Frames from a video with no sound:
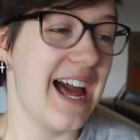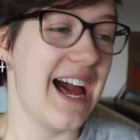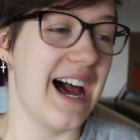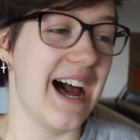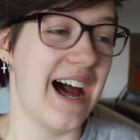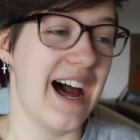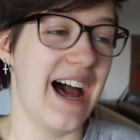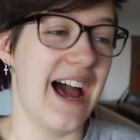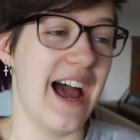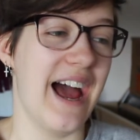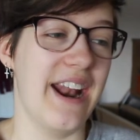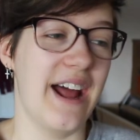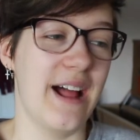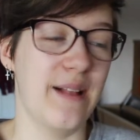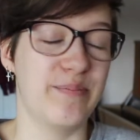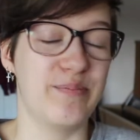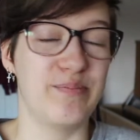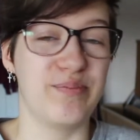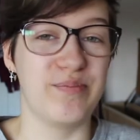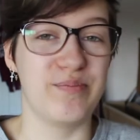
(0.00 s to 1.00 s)
and
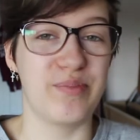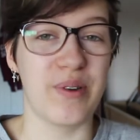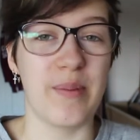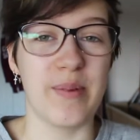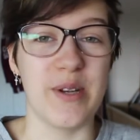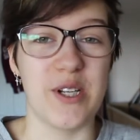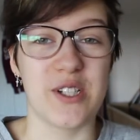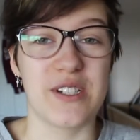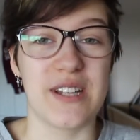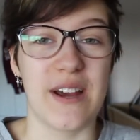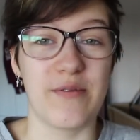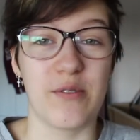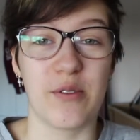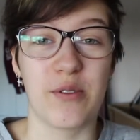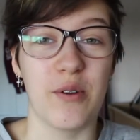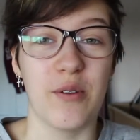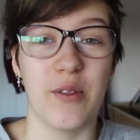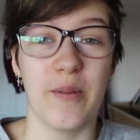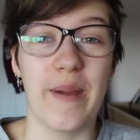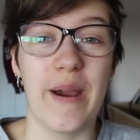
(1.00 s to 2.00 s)
I'll probably just have to
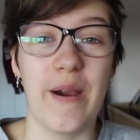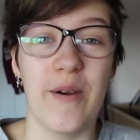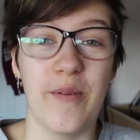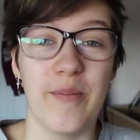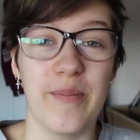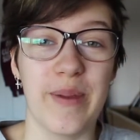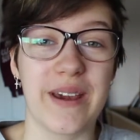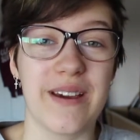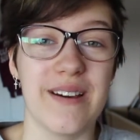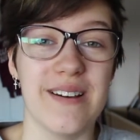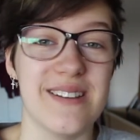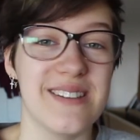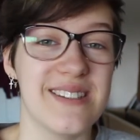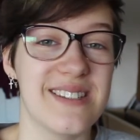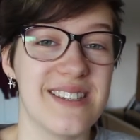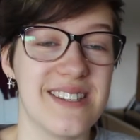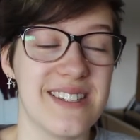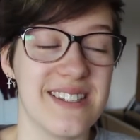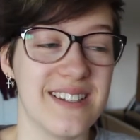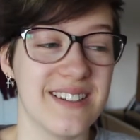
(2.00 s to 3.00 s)
throw them out,
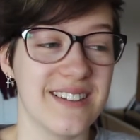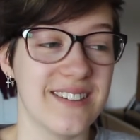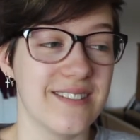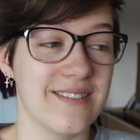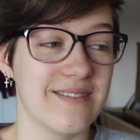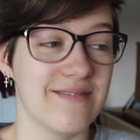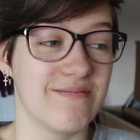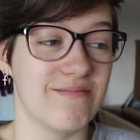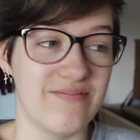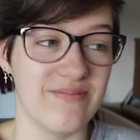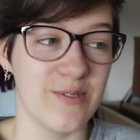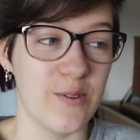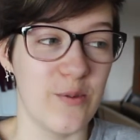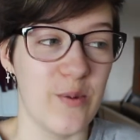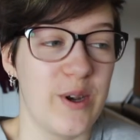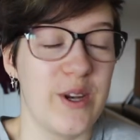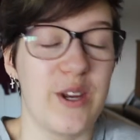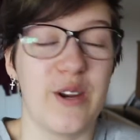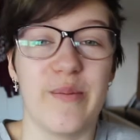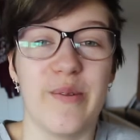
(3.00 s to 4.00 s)
because
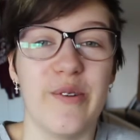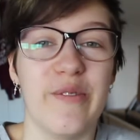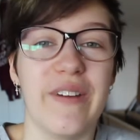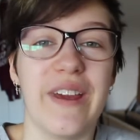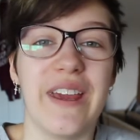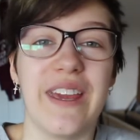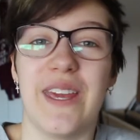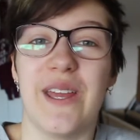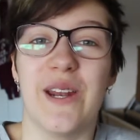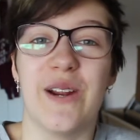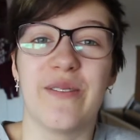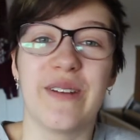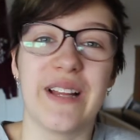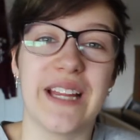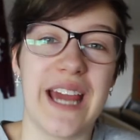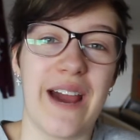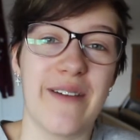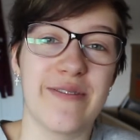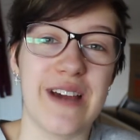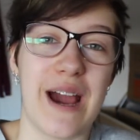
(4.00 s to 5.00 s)
when you're moving, you don't
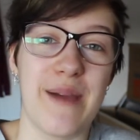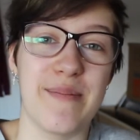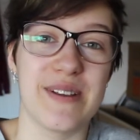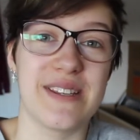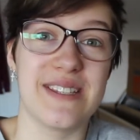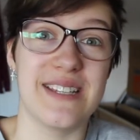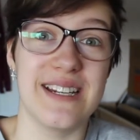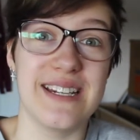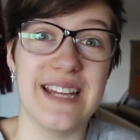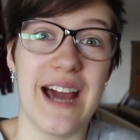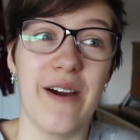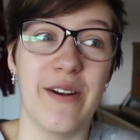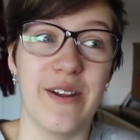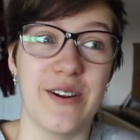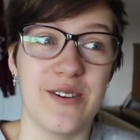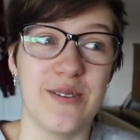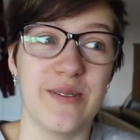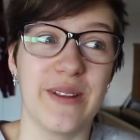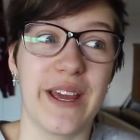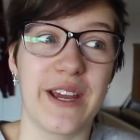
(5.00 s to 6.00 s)
really have time to sit down
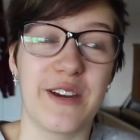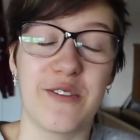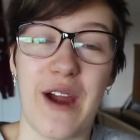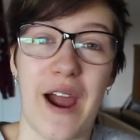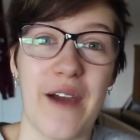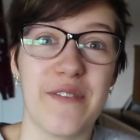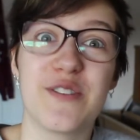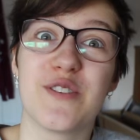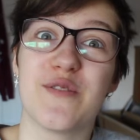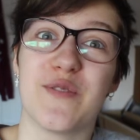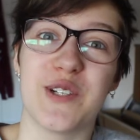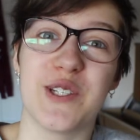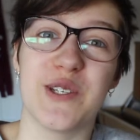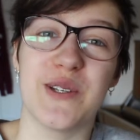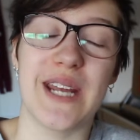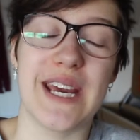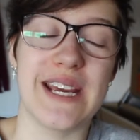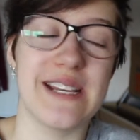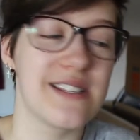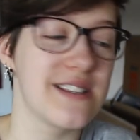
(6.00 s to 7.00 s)
and do like crafts for
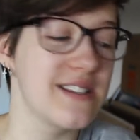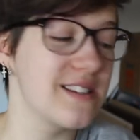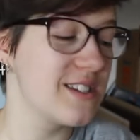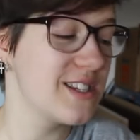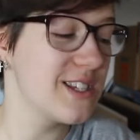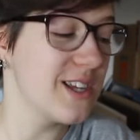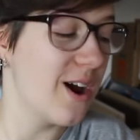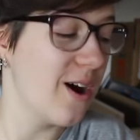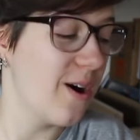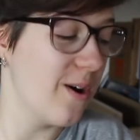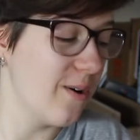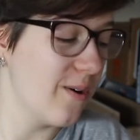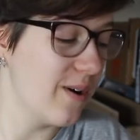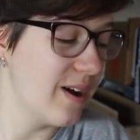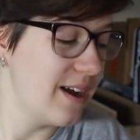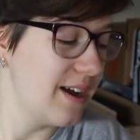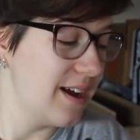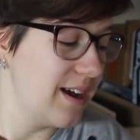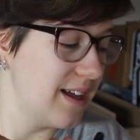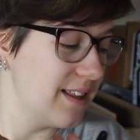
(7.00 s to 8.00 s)
2 days.
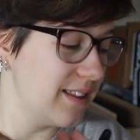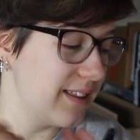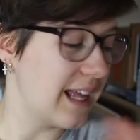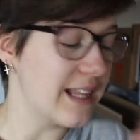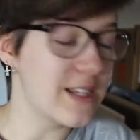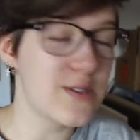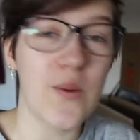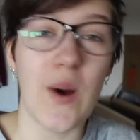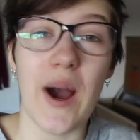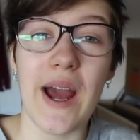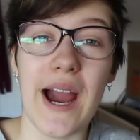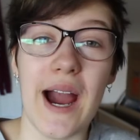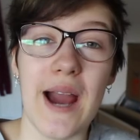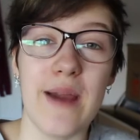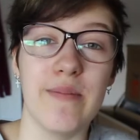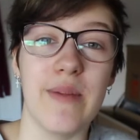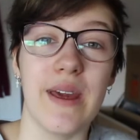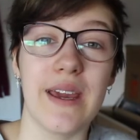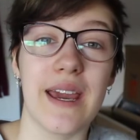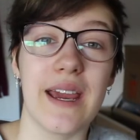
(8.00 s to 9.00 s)
So that's why
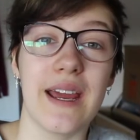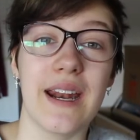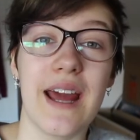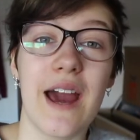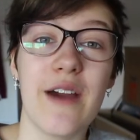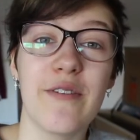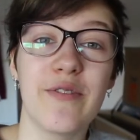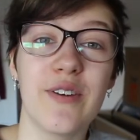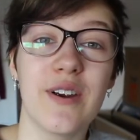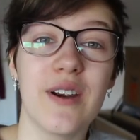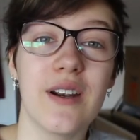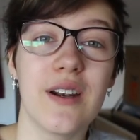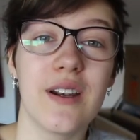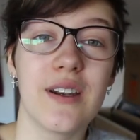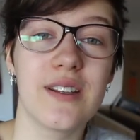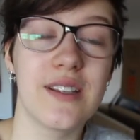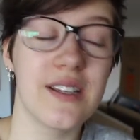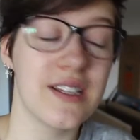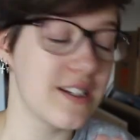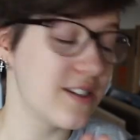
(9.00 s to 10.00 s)
I'm making an
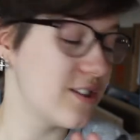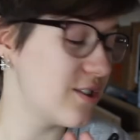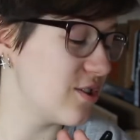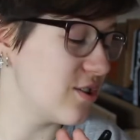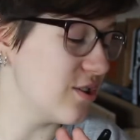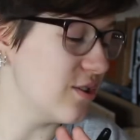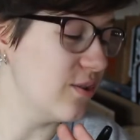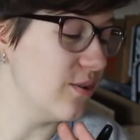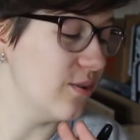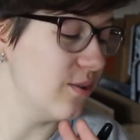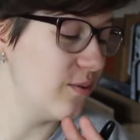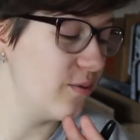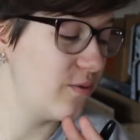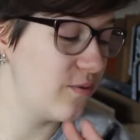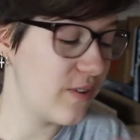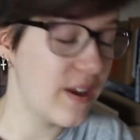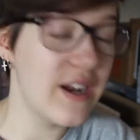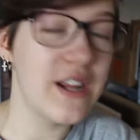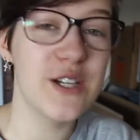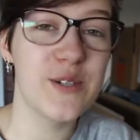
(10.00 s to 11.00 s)
effort to
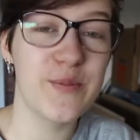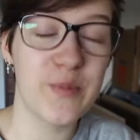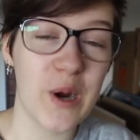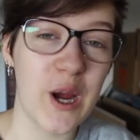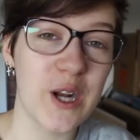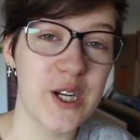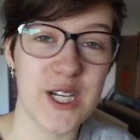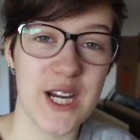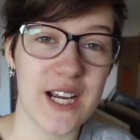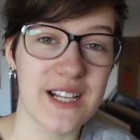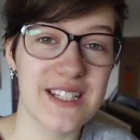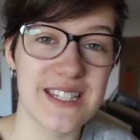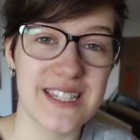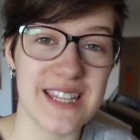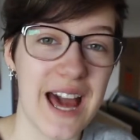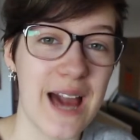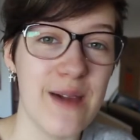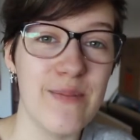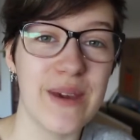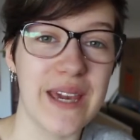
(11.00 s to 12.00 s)
finish projects
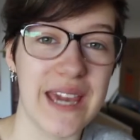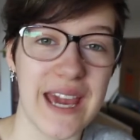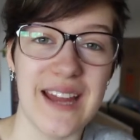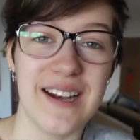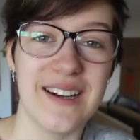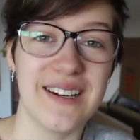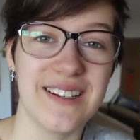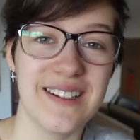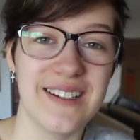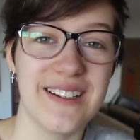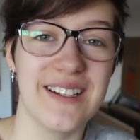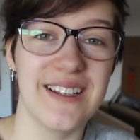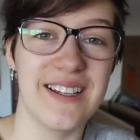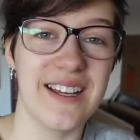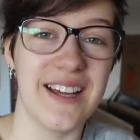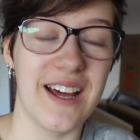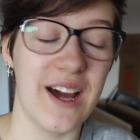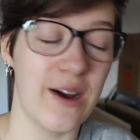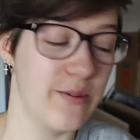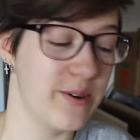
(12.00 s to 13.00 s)
that I begin,
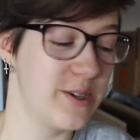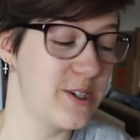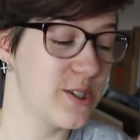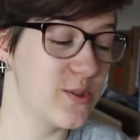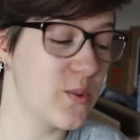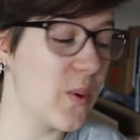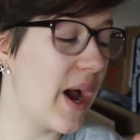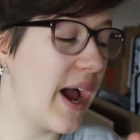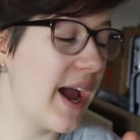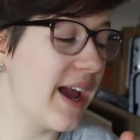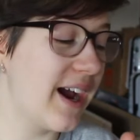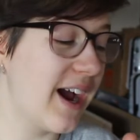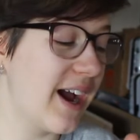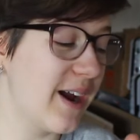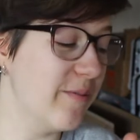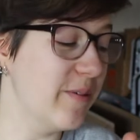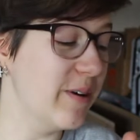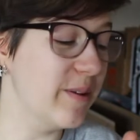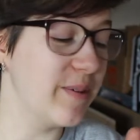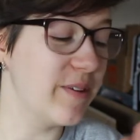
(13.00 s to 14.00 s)
which is why
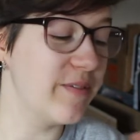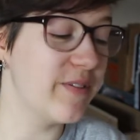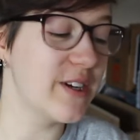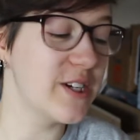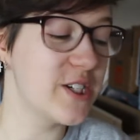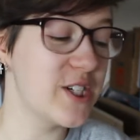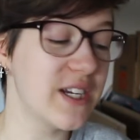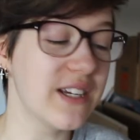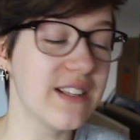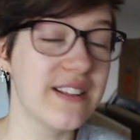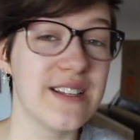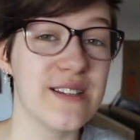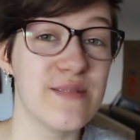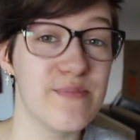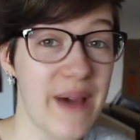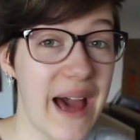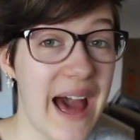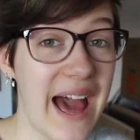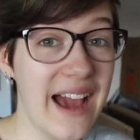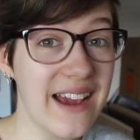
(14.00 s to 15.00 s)
I will be finishing this
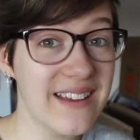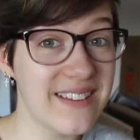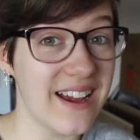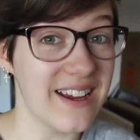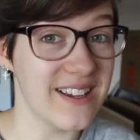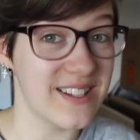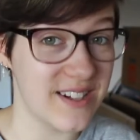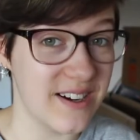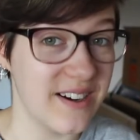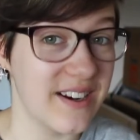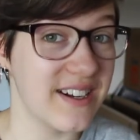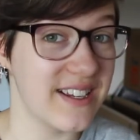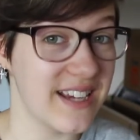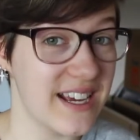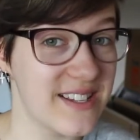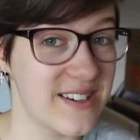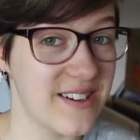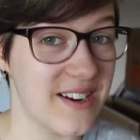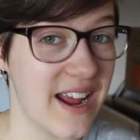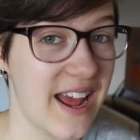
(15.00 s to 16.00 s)
bag that I started
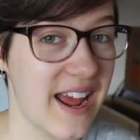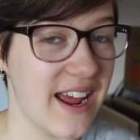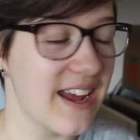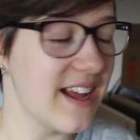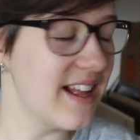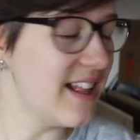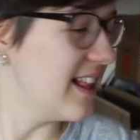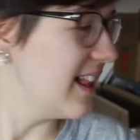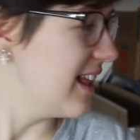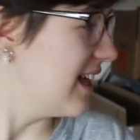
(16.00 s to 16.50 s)
yesterday.